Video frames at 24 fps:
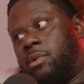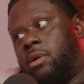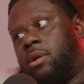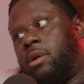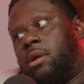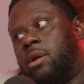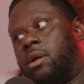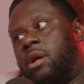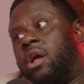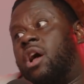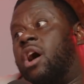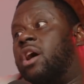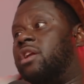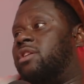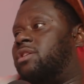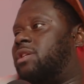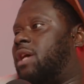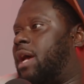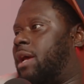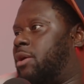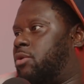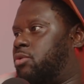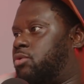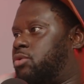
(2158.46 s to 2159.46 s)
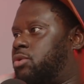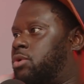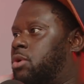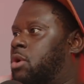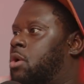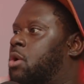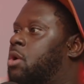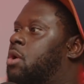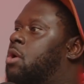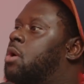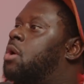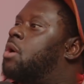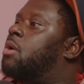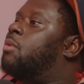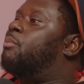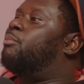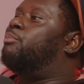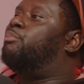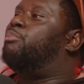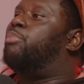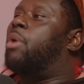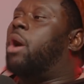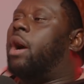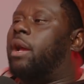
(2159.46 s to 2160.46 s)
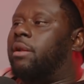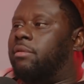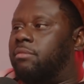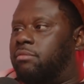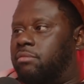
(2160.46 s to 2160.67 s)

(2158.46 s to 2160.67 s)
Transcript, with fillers: Yeah. Gun titles. Okay. Mm-hmm. But